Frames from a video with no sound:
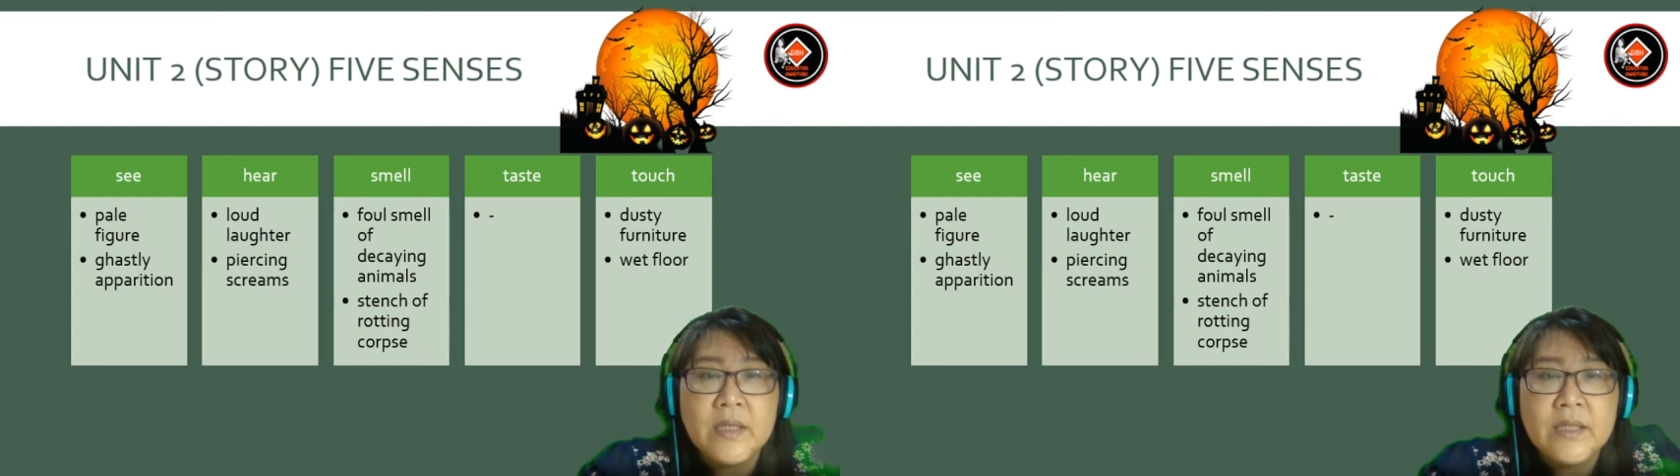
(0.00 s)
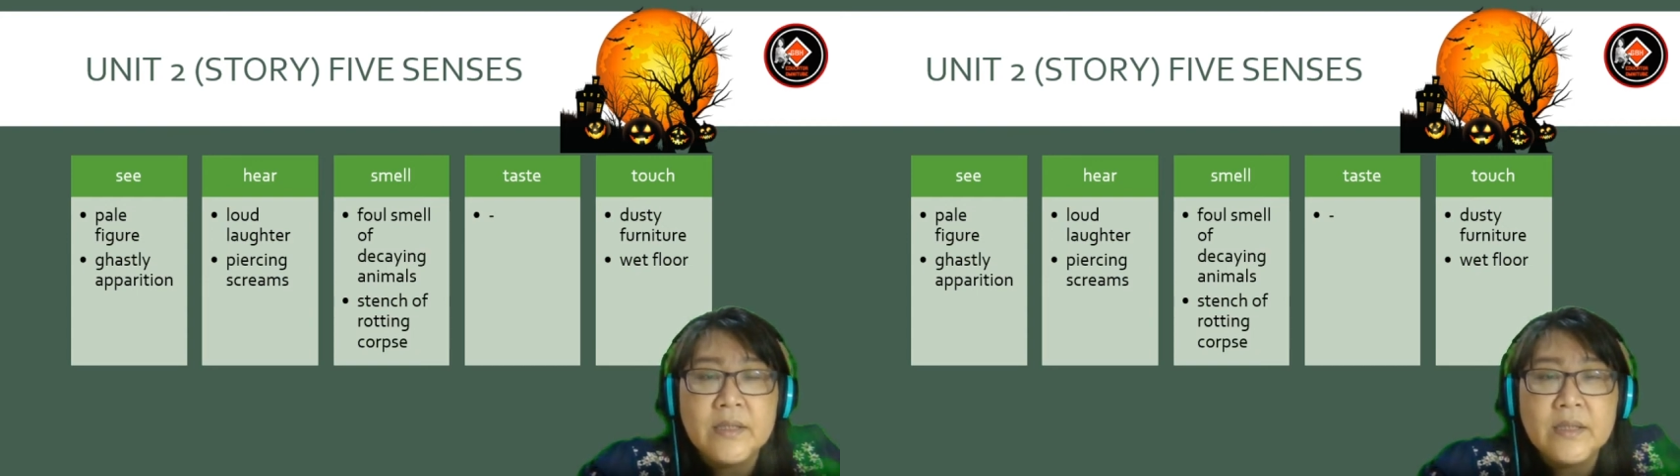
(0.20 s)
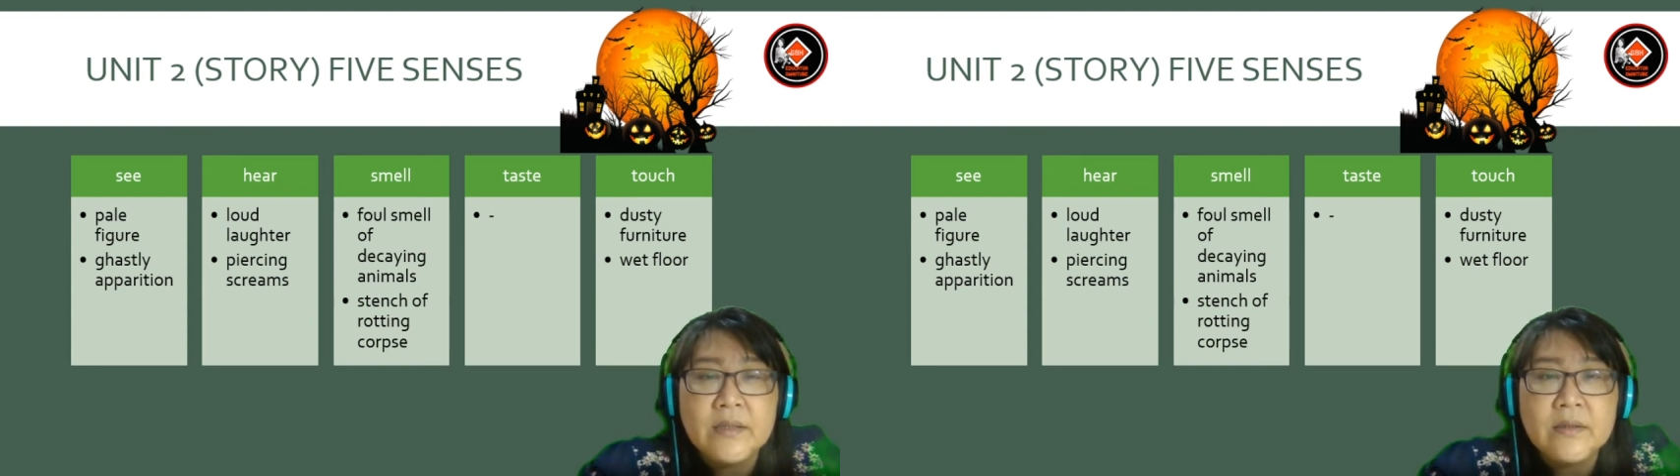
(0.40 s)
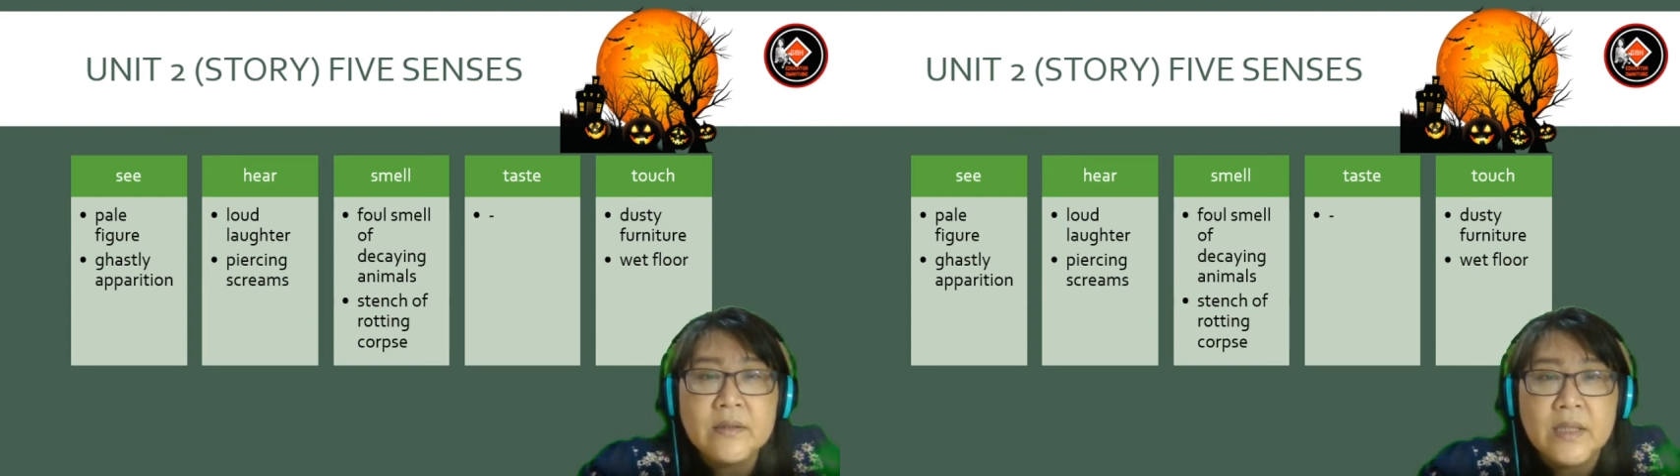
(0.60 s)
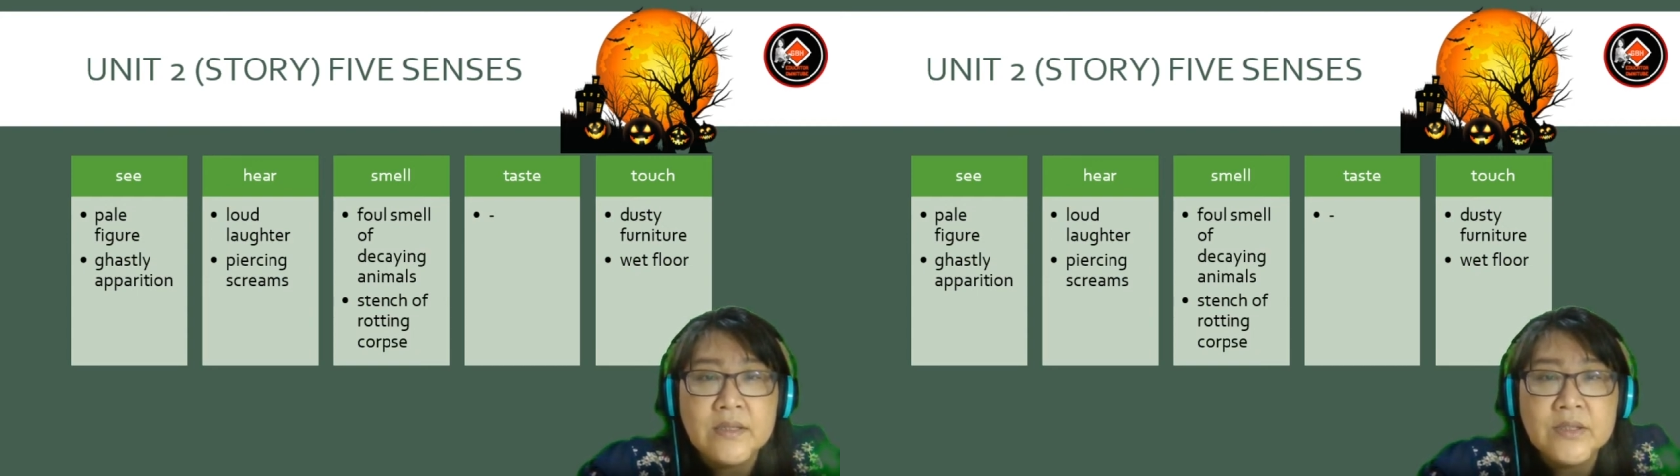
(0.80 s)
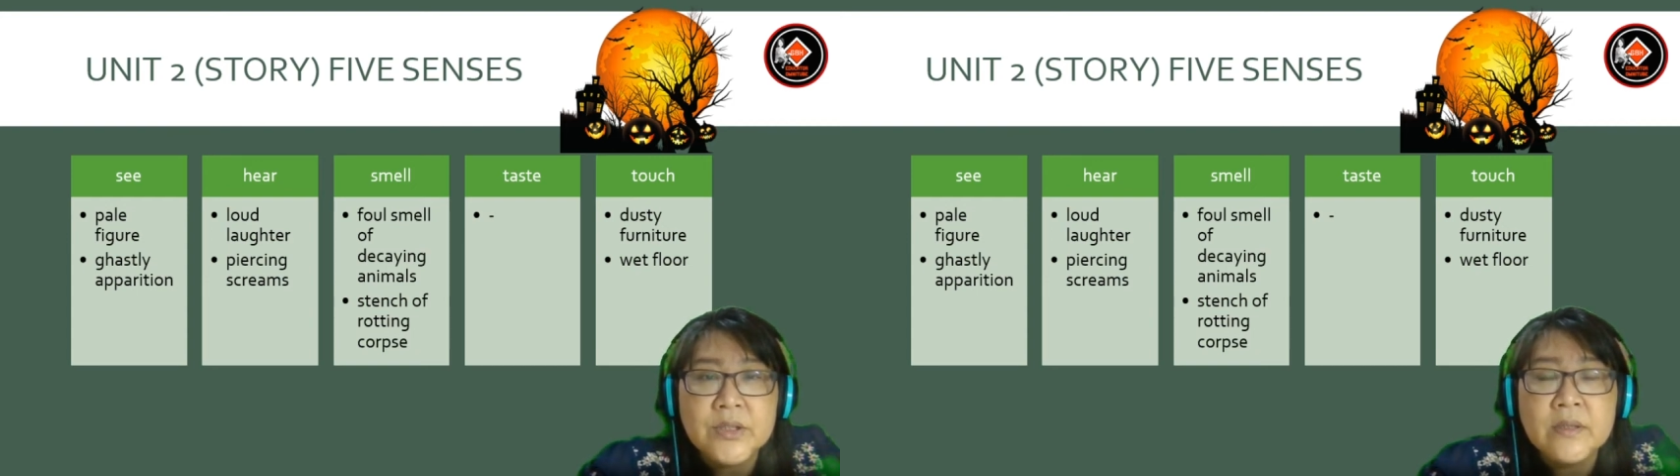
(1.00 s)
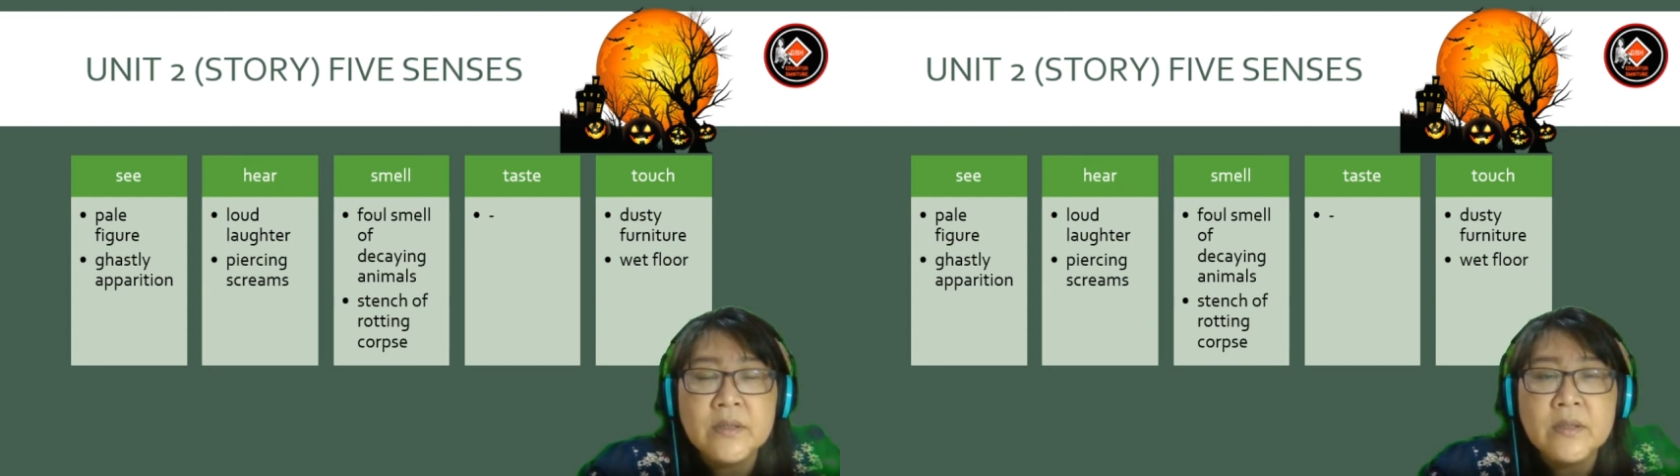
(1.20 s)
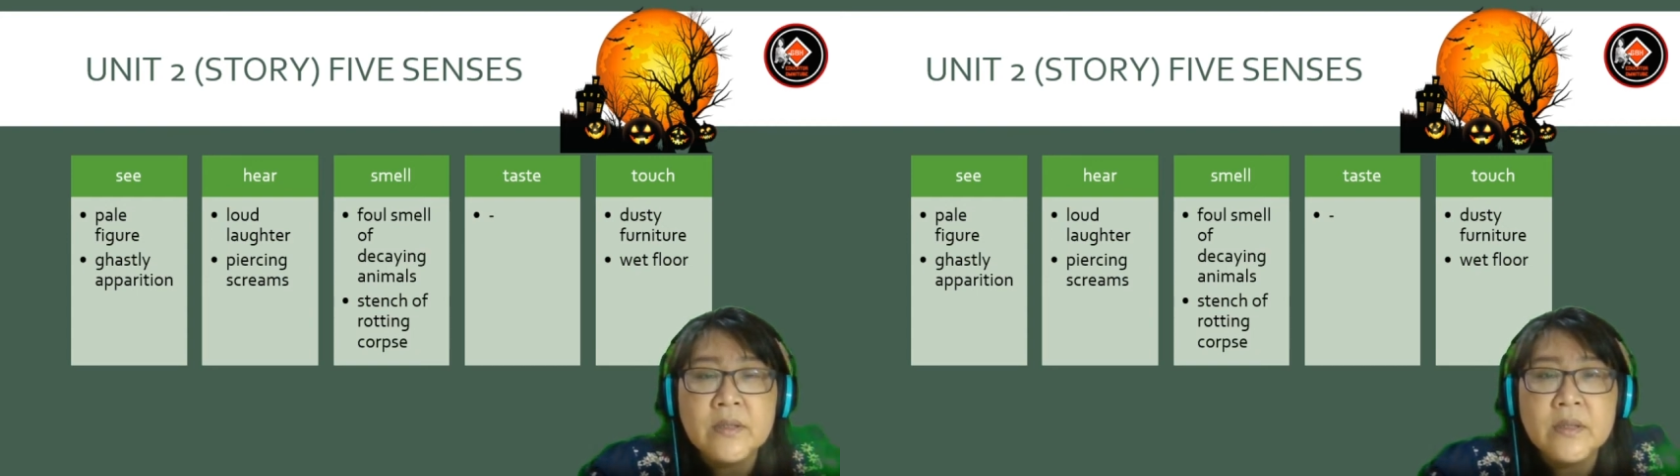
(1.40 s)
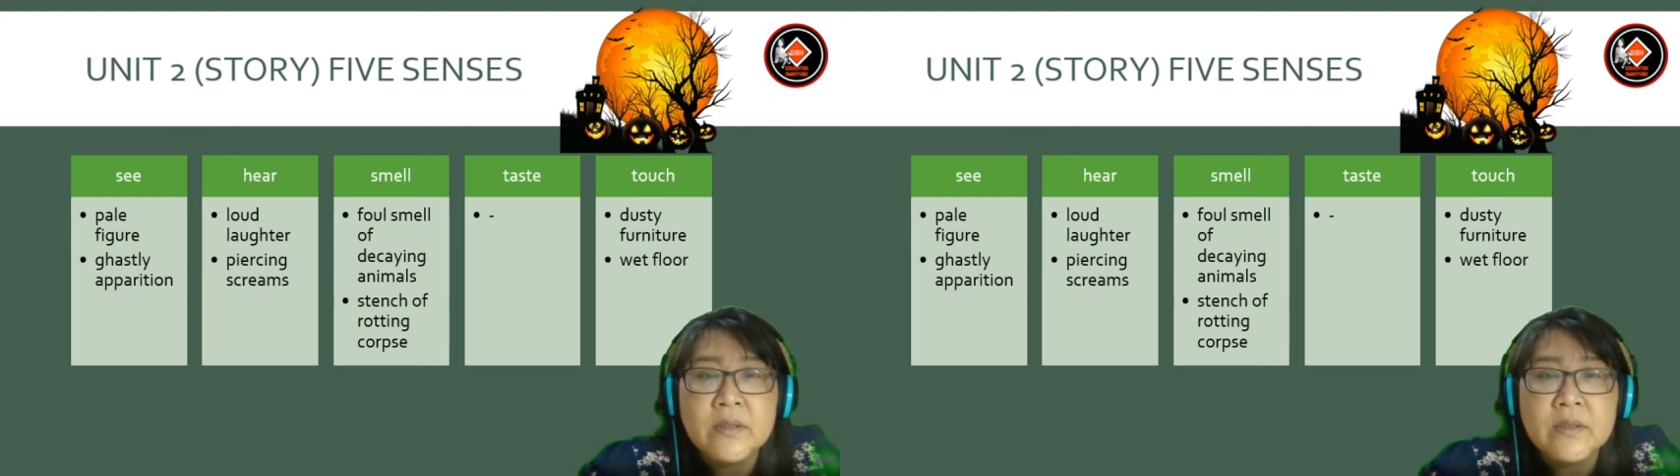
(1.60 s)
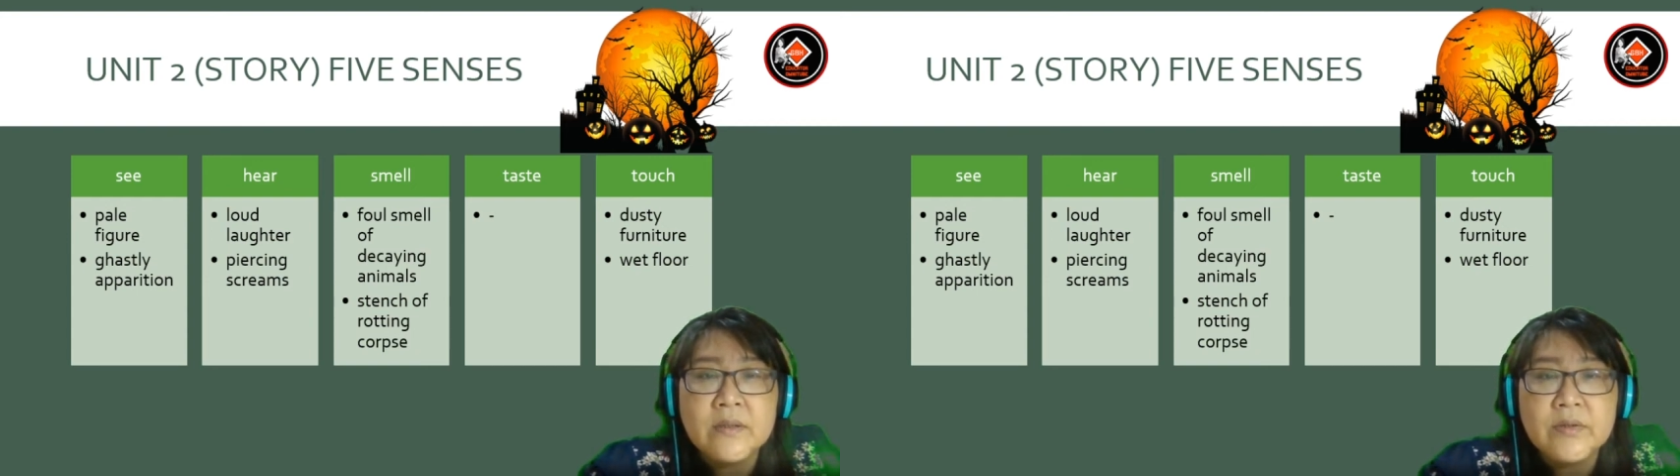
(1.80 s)
And then touch,
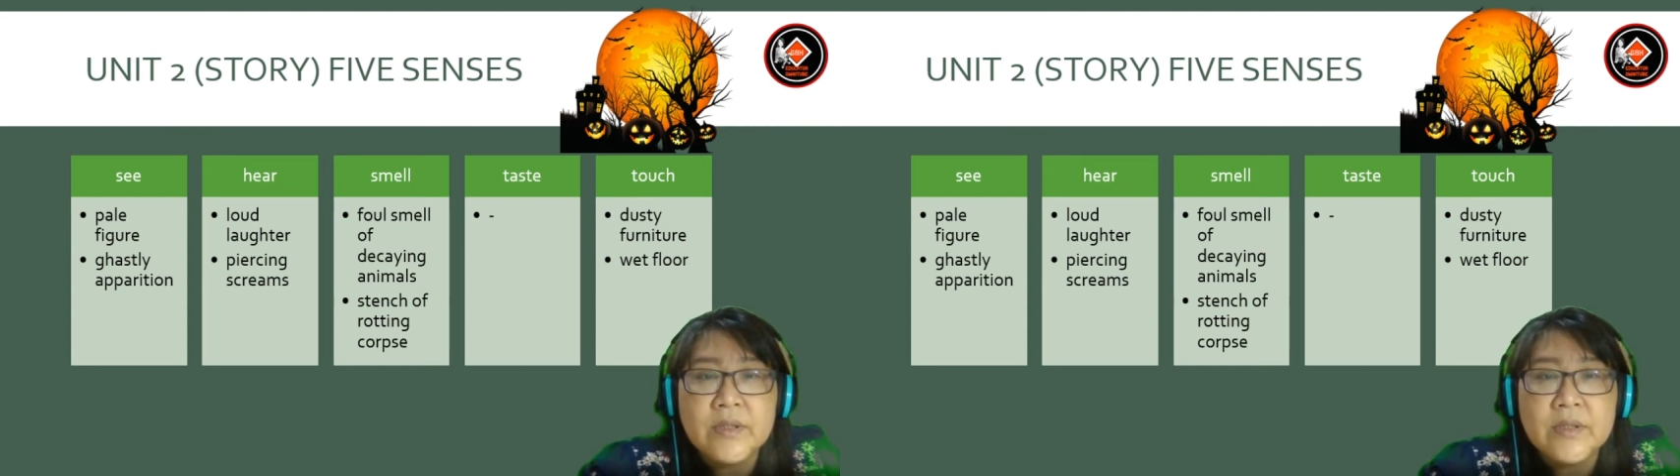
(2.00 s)
you